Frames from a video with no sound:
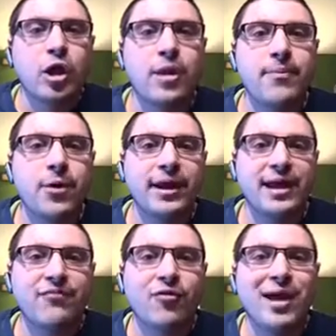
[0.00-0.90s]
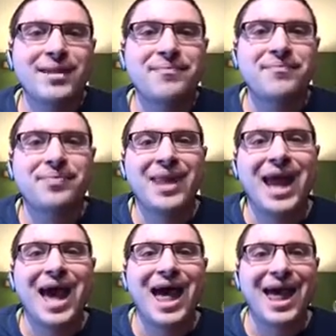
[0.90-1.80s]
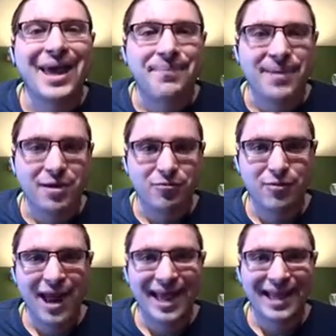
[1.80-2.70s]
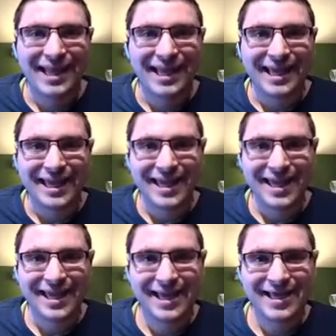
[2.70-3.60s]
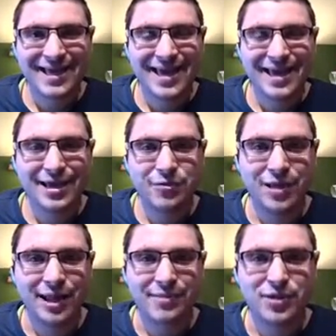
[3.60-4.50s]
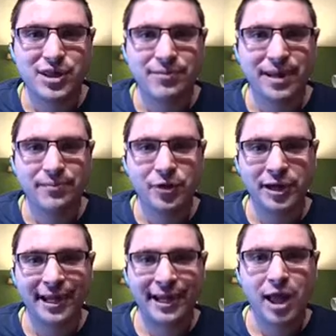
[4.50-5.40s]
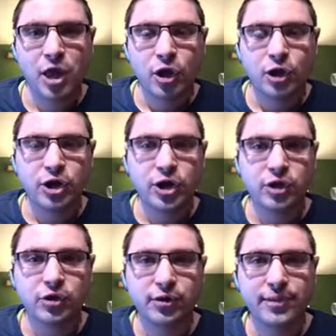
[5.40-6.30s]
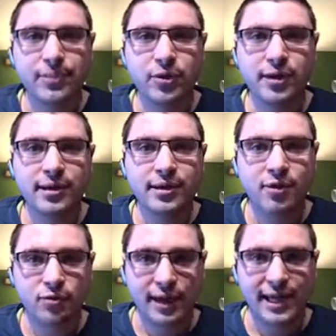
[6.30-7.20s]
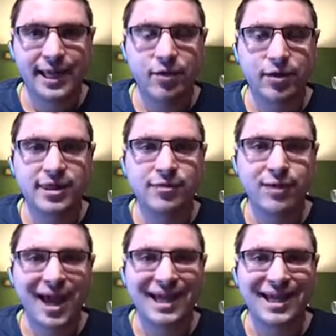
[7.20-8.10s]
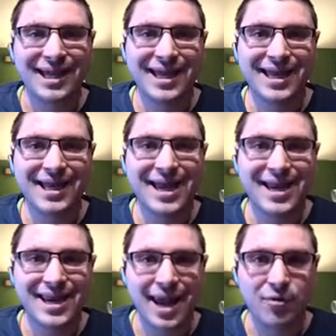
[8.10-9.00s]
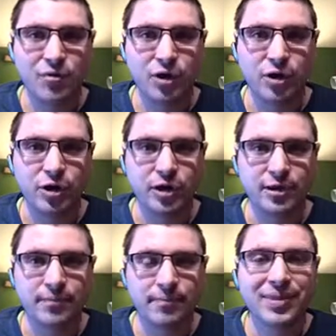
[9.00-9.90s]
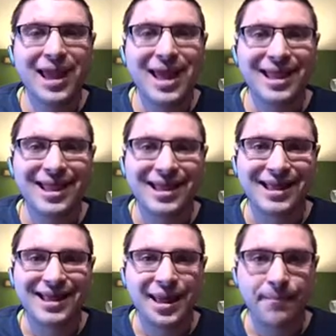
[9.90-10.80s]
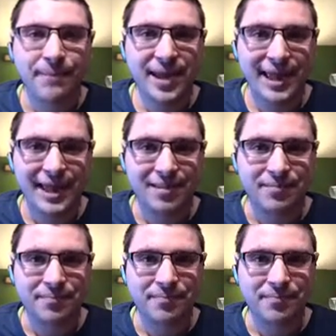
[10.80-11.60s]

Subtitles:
Good morning, everyone. I'm Riley King, and welcome to my morning news report right here on the Riley King Network. Let's begin.